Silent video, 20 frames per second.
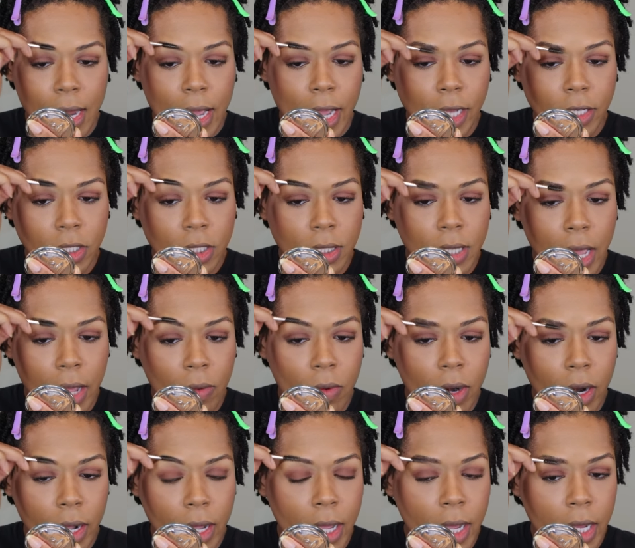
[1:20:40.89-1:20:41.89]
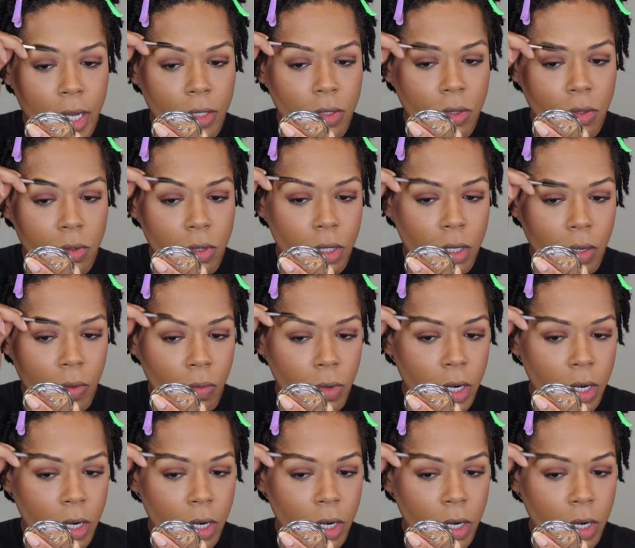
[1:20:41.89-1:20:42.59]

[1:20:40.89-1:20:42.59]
line just like with our contour.